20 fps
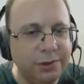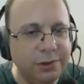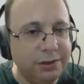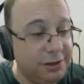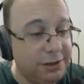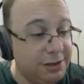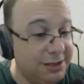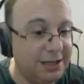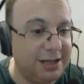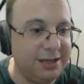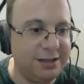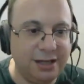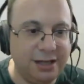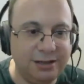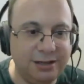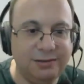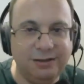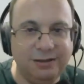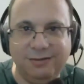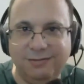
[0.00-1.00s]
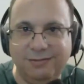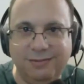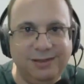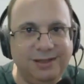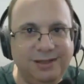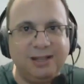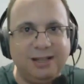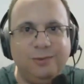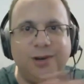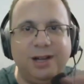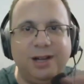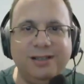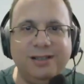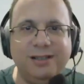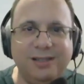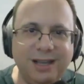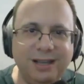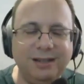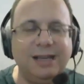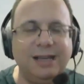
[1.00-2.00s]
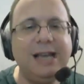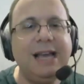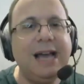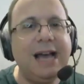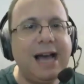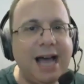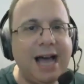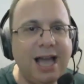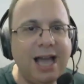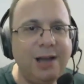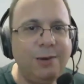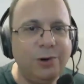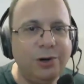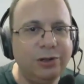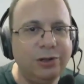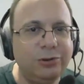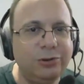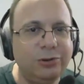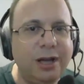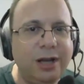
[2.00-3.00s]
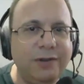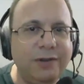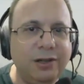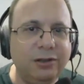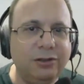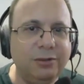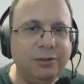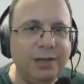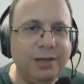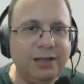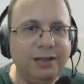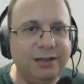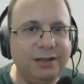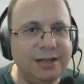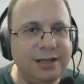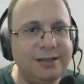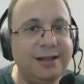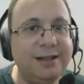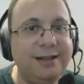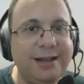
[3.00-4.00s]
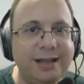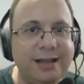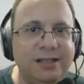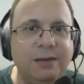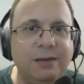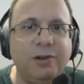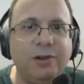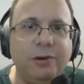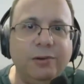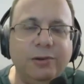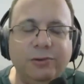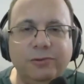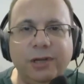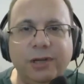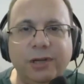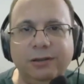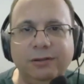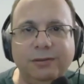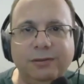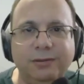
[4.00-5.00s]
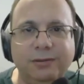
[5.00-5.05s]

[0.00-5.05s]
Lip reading: is exactly what I said. I want to have an automated test that next time I'm going to run.